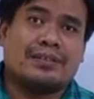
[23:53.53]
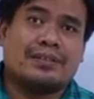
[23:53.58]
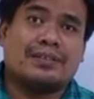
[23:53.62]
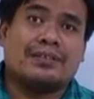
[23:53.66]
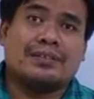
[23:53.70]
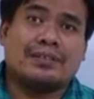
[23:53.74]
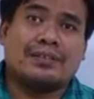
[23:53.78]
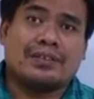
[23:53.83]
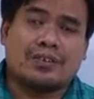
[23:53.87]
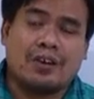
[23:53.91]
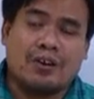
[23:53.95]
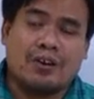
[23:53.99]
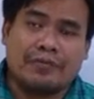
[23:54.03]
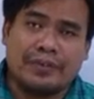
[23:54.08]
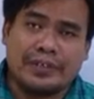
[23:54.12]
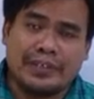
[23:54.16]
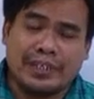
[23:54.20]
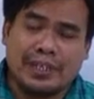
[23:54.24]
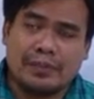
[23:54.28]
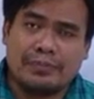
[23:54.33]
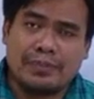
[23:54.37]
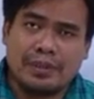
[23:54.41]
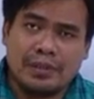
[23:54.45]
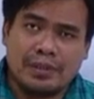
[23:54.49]
The coffee
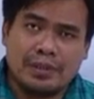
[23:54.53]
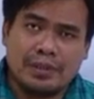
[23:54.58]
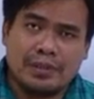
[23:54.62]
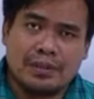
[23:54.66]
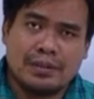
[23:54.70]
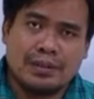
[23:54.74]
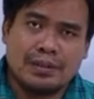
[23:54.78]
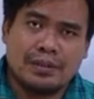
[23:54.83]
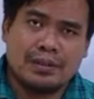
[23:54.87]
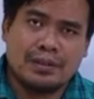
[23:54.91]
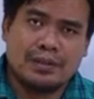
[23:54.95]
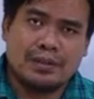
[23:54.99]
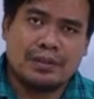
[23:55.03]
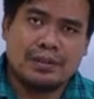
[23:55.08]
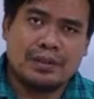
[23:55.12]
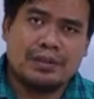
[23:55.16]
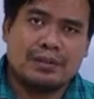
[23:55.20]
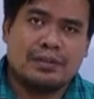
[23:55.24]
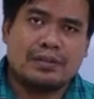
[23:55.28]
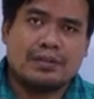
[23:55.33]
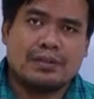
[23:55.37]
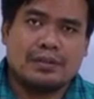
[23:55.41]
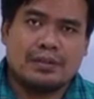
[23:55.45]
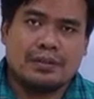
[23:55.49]
table,
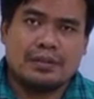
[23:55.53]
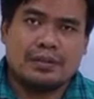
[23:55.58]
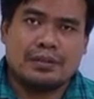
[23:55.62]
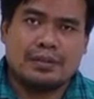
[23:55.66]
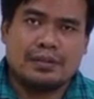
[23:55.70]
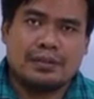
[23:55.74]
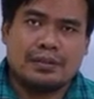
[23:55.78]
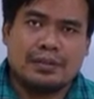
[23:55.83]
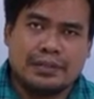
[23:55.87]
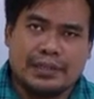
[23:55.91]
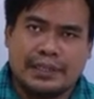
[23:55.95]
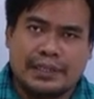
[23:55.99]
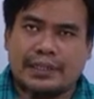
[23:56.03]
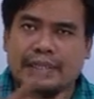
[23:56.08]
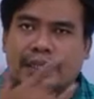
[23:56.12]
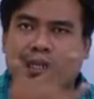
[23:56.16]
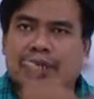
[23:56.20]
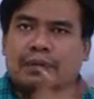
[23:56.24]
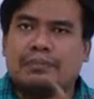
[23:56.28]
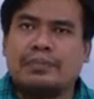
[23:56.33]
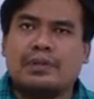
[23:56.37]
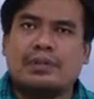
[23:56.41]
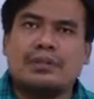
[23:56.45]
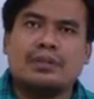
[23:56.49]
the tea
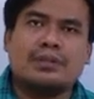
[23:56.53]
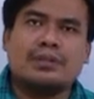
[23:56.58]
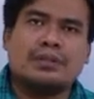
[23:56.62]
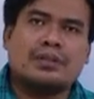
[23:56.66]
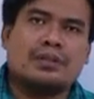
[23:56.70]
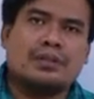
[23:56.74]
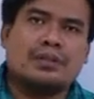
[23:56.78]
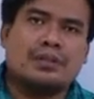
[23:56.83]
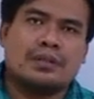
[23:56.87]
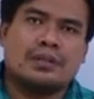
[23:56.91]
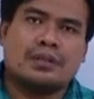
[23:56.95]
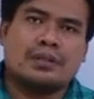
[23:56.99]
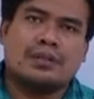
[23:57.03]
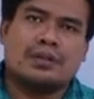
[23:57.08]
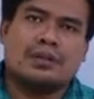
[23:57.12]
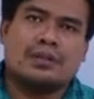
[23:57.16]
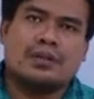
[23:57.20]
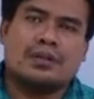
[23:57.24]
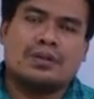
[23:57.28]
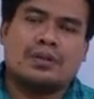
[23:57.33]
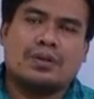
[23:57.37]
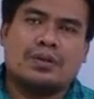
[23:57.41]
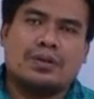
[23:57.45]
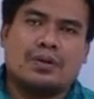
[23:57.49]
table,
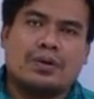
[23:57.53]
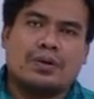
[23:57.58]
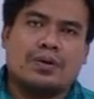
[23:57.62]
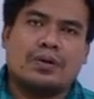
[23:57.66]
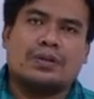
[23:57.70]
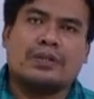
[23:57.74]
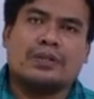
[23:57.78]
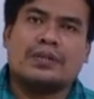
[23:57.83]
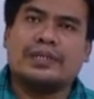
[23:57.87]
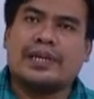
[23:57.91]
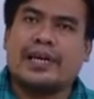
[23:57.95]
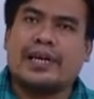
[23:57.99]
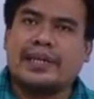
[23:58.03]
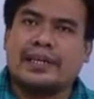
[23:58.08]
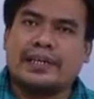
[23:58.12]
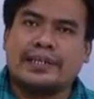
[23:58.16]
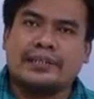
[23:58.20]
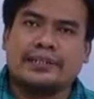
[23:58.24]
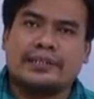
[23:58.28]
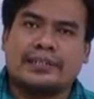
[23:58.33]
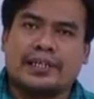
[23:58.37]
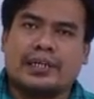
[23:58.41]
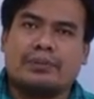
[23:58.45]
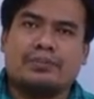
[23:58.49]
or the
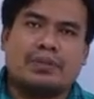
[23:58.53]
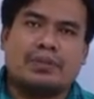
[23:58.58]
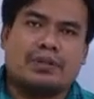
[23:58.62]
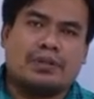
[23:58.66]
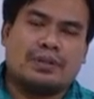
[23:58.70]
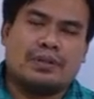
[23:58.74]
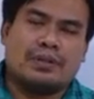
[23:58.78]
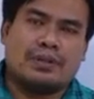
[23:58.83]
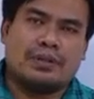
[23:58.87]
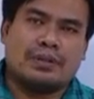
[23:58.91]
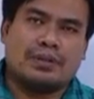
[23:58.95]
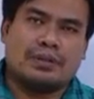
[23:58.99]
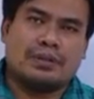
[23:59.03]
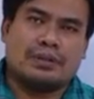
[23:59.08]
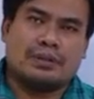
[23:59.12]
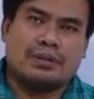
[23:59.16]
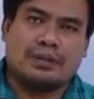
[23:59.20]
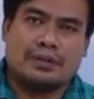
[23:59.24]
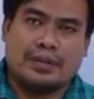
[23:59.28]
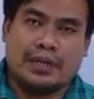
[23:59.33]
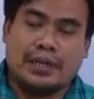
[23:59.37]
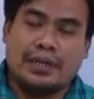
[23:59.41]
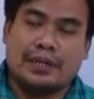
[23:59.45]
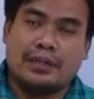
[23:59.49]
dining table,
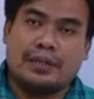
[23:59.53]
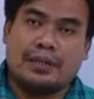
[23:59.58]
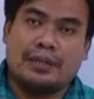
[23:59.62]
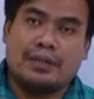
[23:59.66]
right?